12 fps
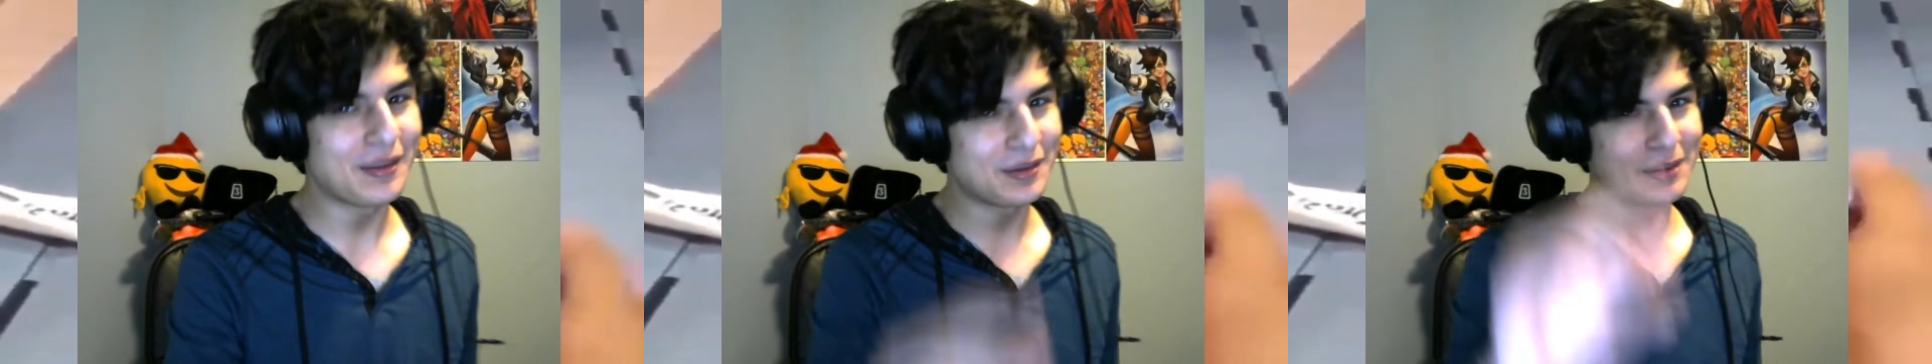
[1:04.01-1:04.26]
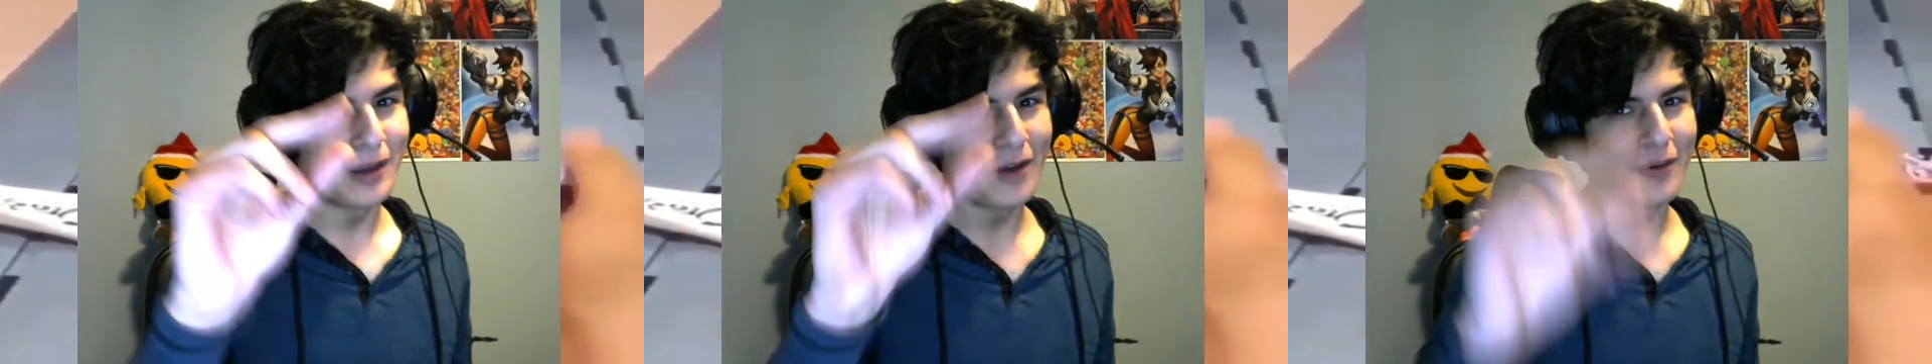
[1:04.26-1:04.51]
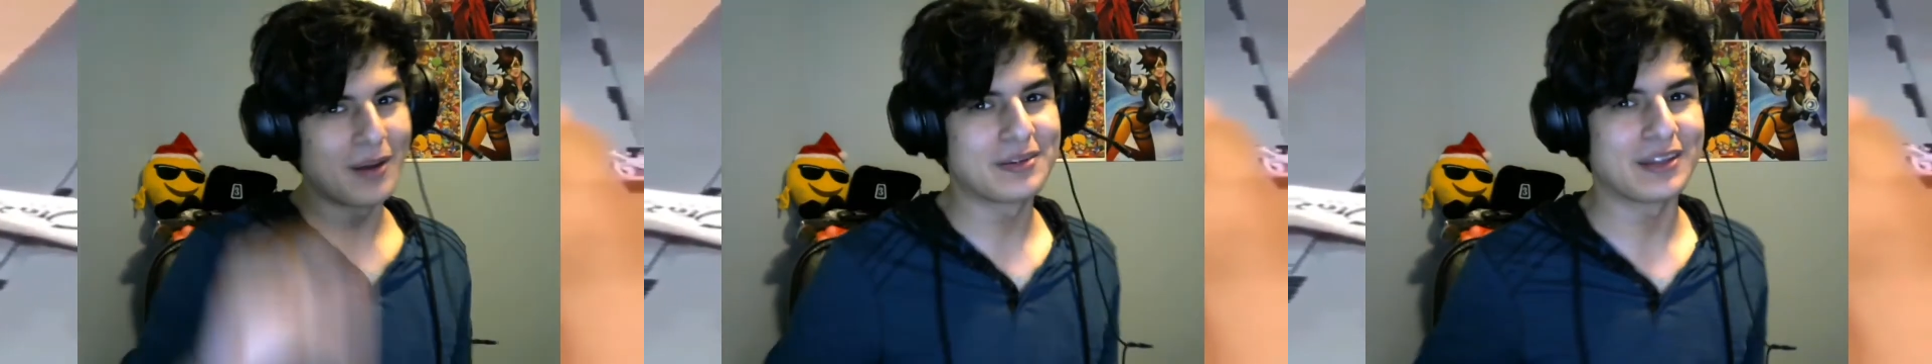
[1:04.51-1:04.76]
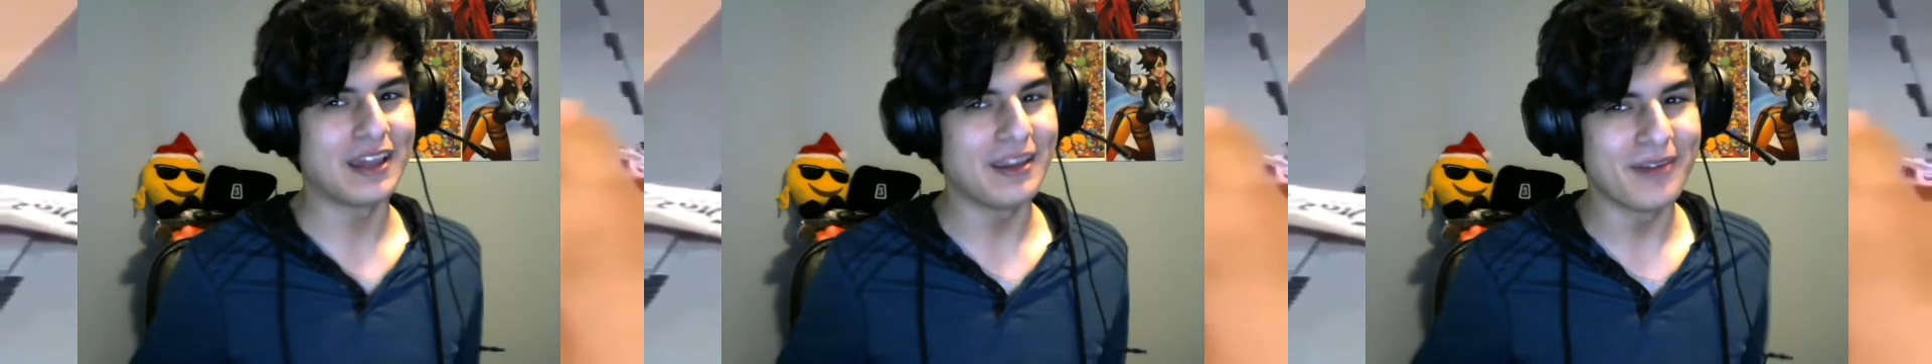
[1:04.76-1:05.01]
small
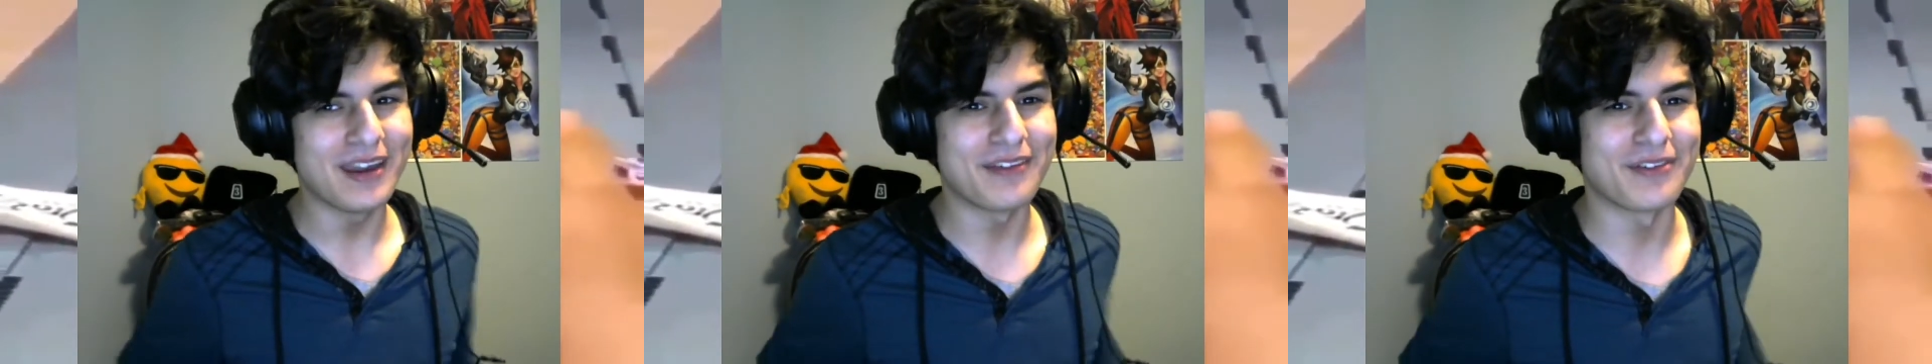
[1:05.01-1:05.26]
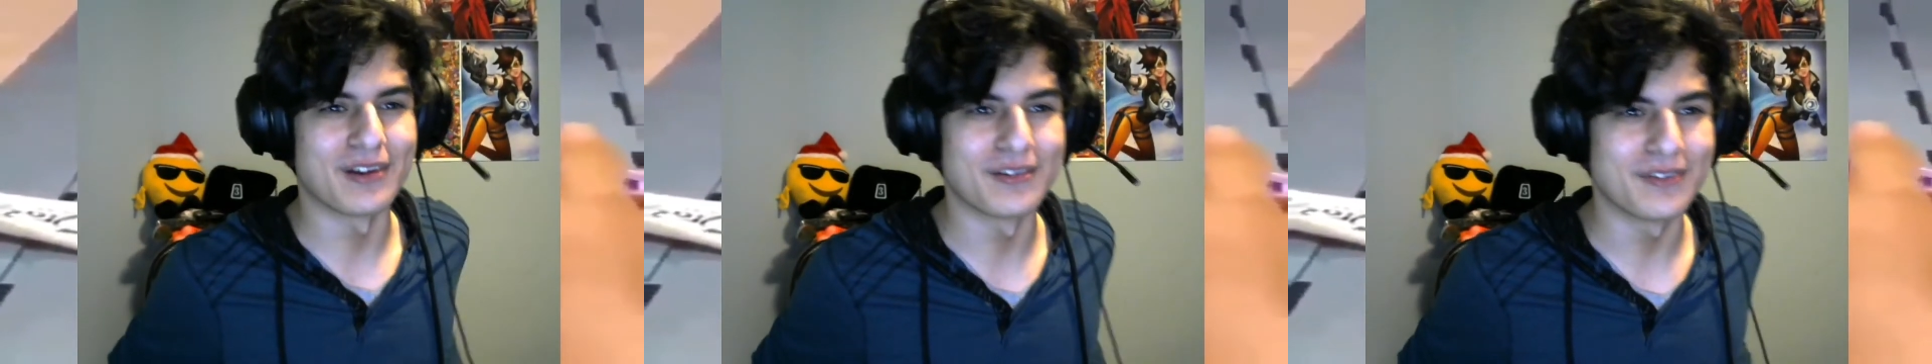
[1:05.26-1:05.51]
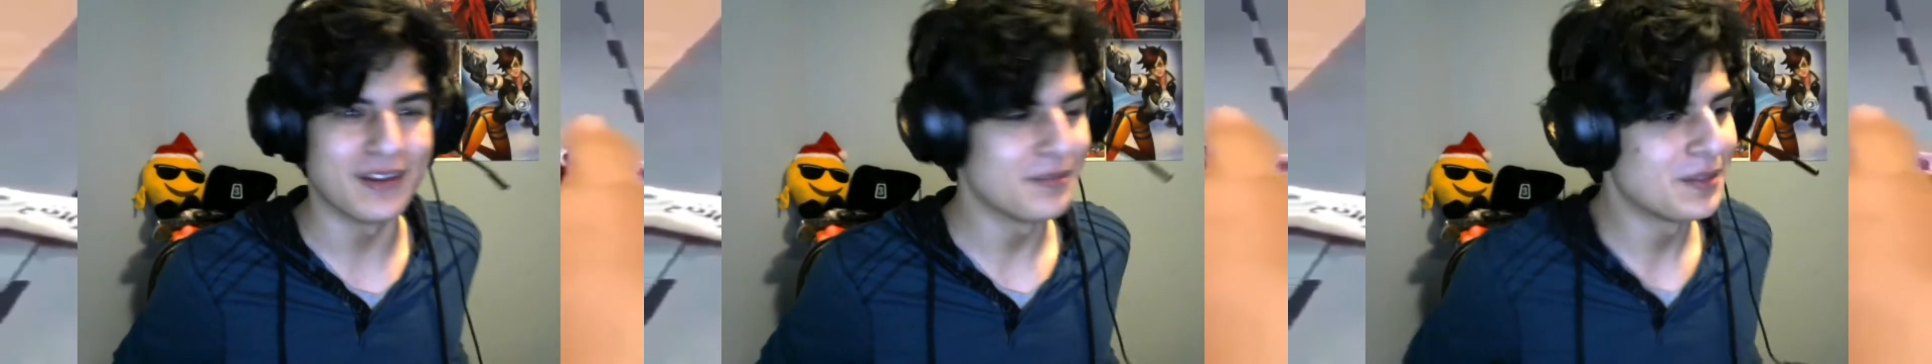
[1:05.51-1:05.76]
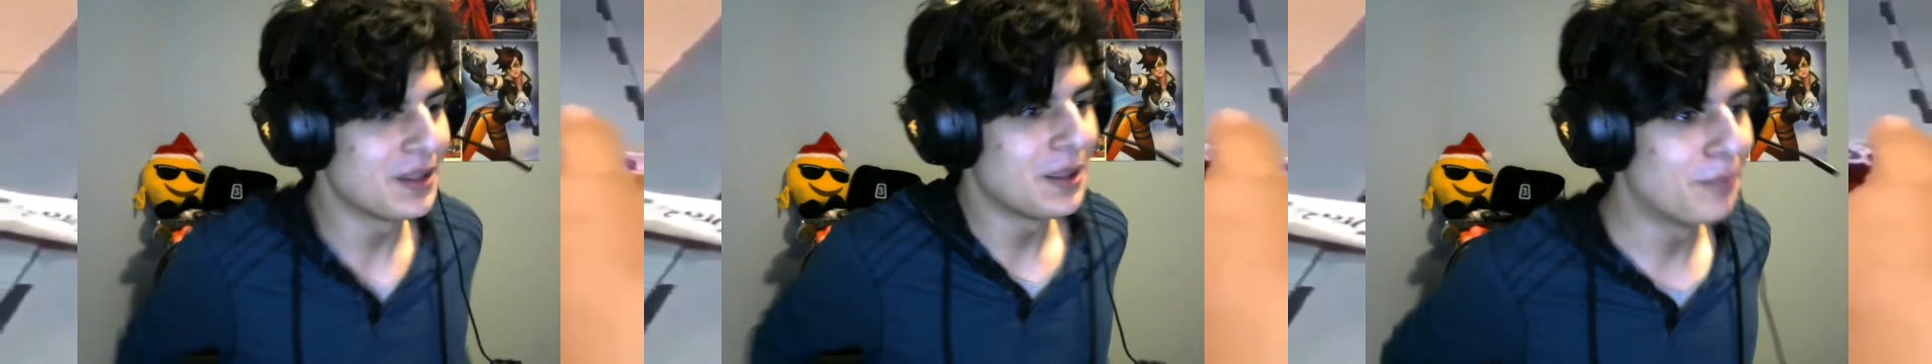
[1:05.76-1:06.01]
website, you might have heard of it,
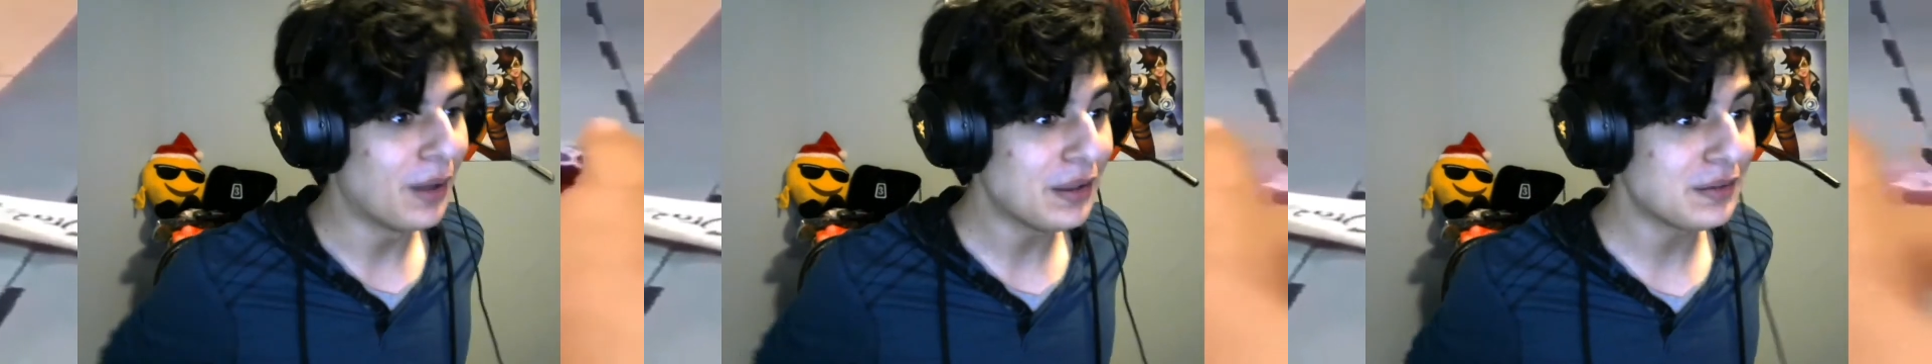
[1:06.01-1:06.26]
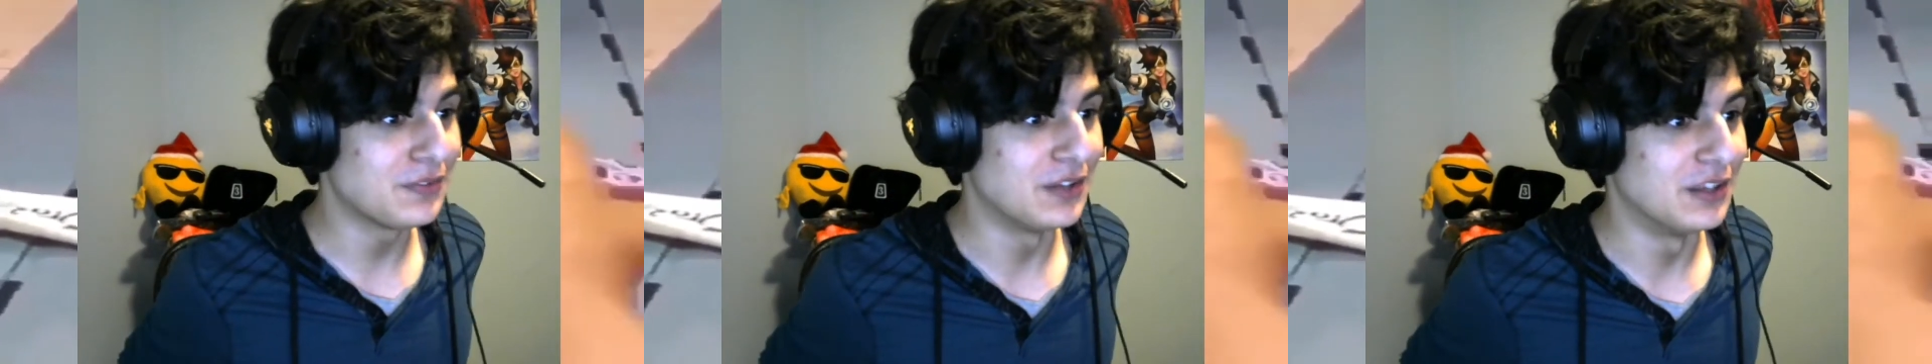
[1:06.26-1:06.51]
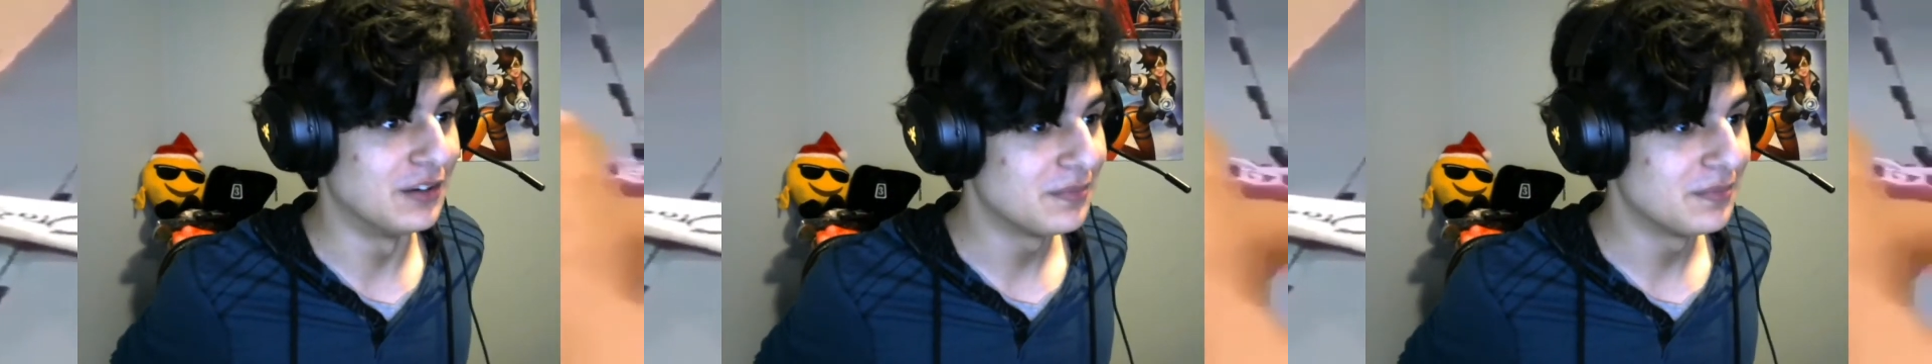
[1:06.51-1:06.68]
BuzzFeed.